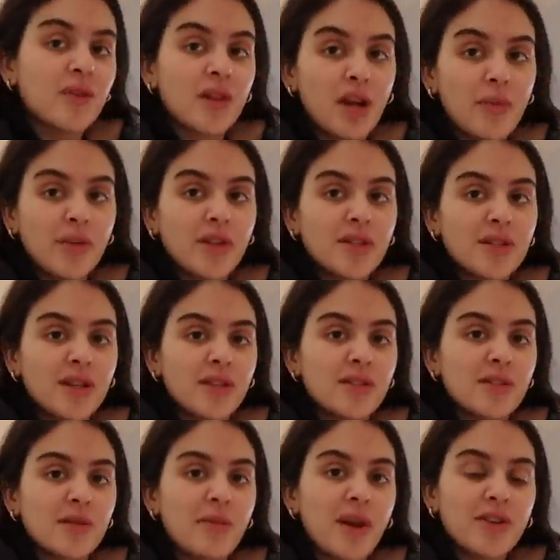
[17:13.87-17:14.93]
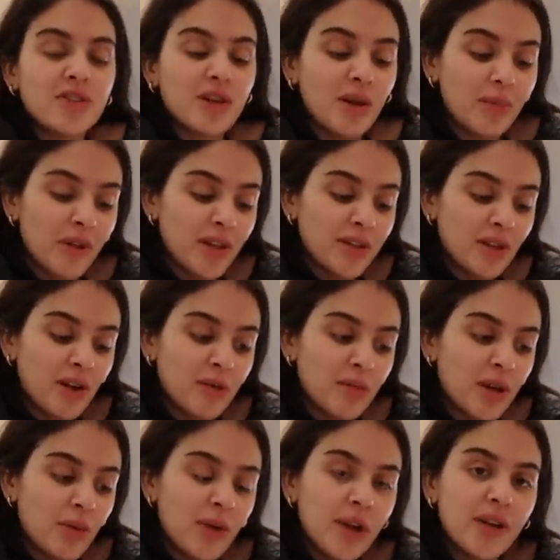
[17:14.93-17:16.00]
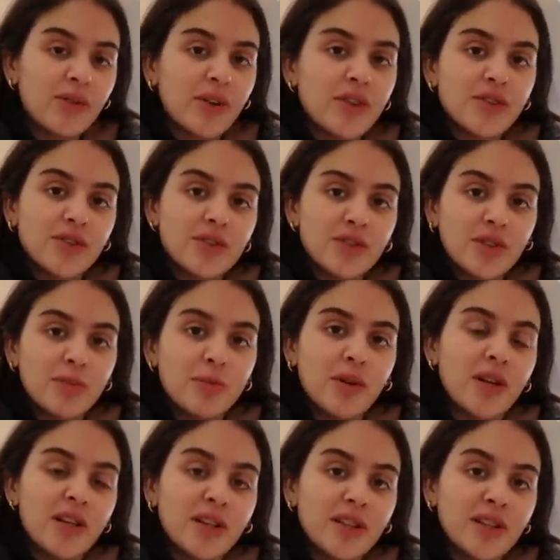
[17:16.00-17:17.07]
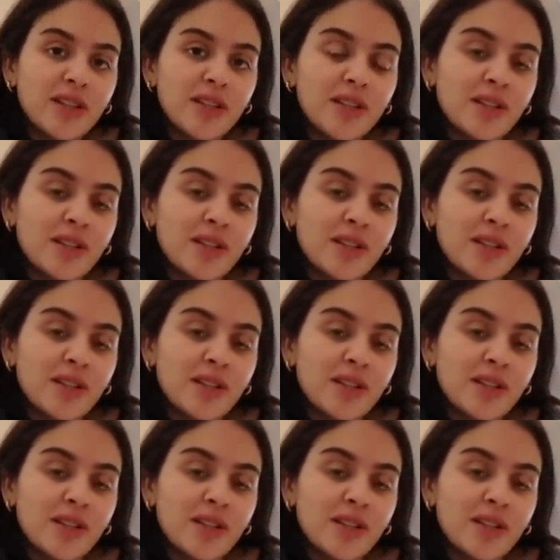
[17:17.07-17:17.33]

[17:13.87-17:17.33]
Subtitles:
That makes sense. Imagine I'm like on my wedding registry putting like,